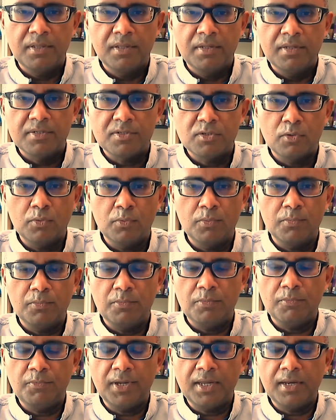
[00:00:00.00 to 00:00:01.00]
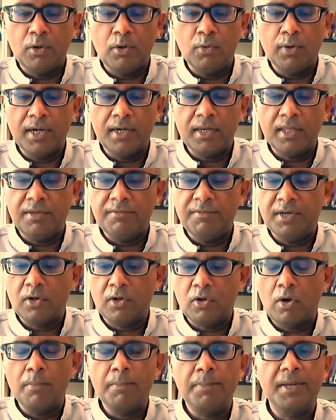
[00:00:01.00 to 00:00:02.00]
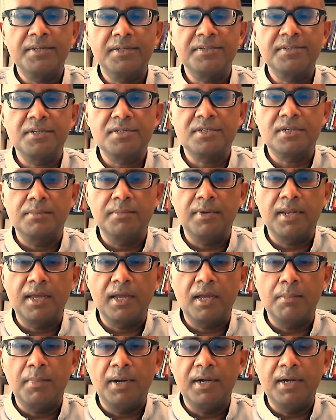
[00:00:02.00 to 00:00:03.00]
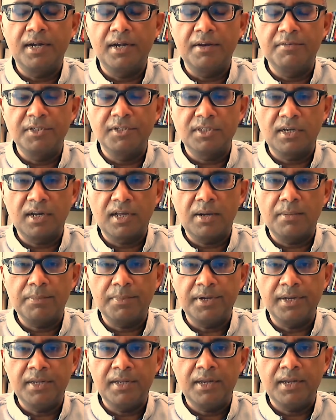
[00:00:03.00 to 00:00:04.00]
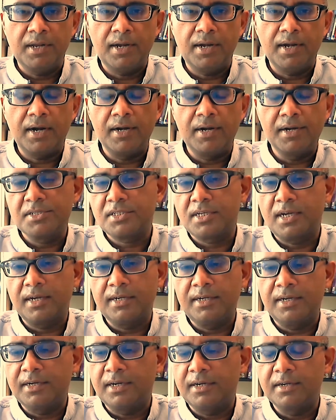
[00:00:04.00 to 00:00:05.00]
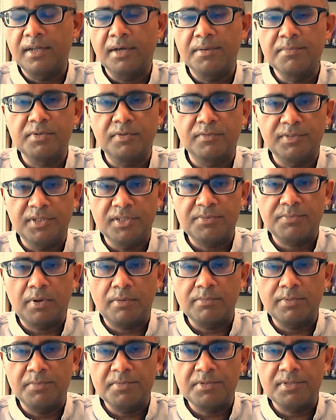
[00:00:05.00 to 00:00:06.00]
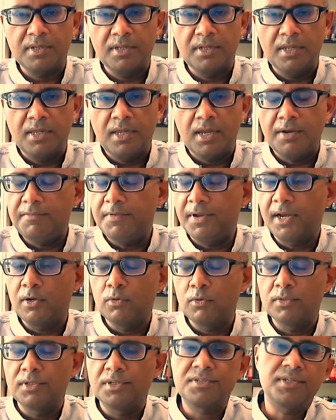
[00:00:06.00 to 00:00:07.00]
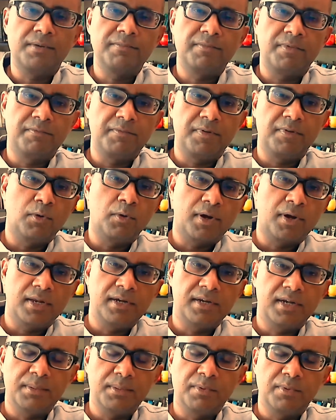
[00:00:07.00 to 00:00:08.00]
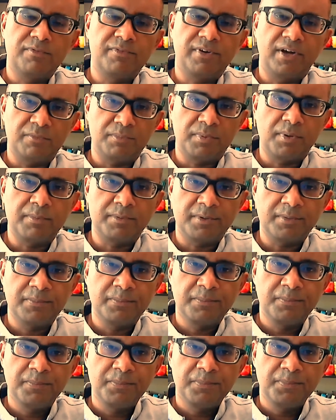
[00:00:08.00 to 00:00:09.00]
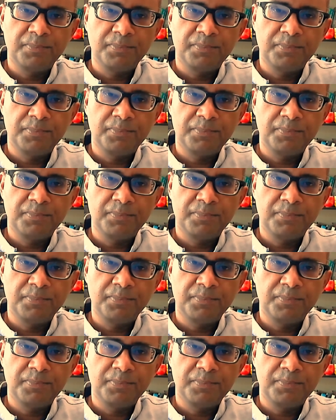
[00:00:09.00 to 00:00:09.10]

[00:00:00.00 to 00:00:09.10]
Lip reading: So we can look at even a complex system like a multi-divisional company and understand it in terms of these problems. And we can do the same when we look at a team of 5 people.